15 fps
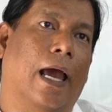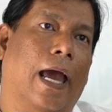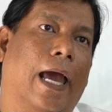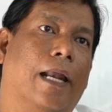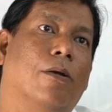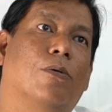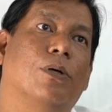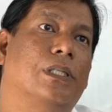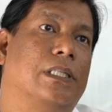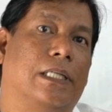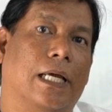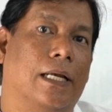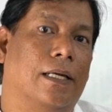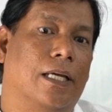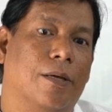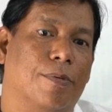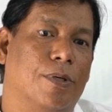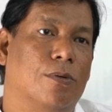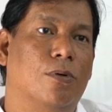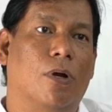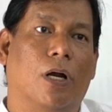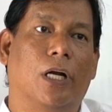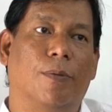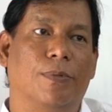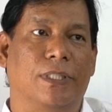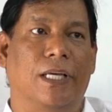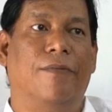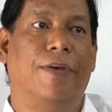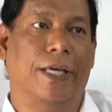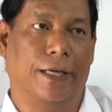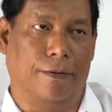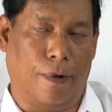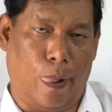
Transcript: and which can give you a lot of saving.